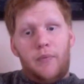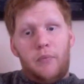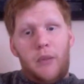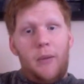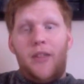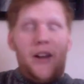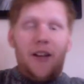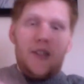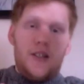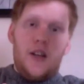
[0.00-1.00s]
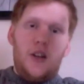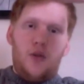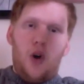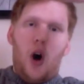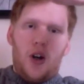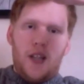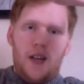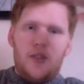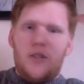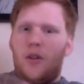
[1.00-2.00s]
But the main thing is that you've got
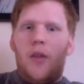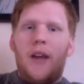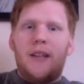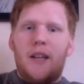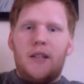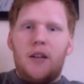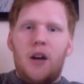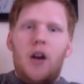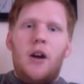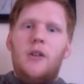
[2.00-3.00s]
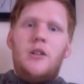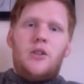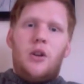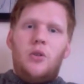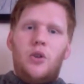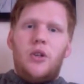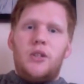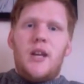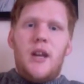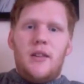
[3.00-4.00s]
octaves, so they exist. So you can
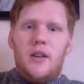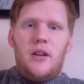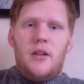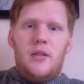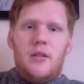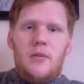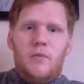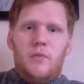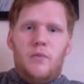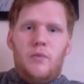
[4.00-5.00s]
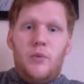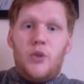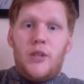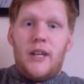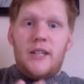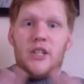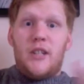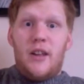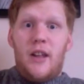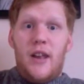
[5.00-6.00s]
say that music is
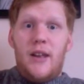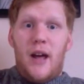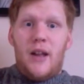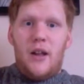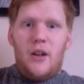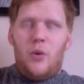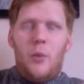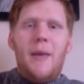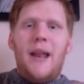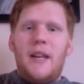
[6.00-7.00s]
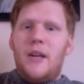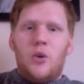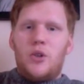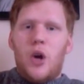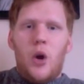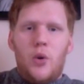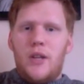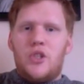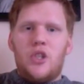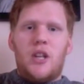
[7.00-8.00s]
just or melody or tone
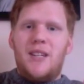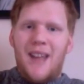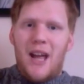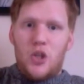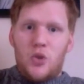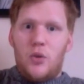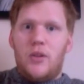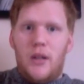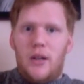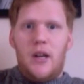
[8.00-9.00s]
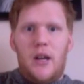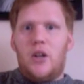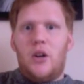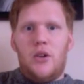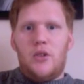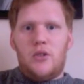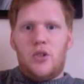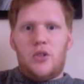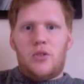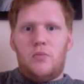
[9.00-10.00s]
is just a natural thing. It occurs
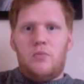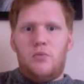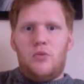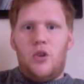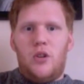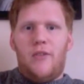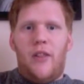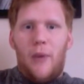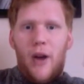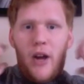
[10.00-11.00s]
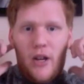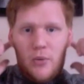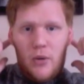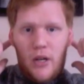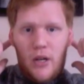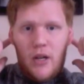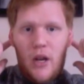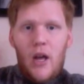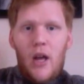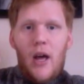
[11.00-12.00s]
just due to the fact the way our ears work.
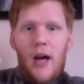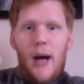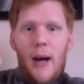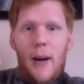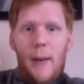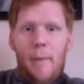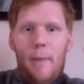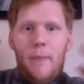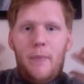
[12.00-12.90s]
And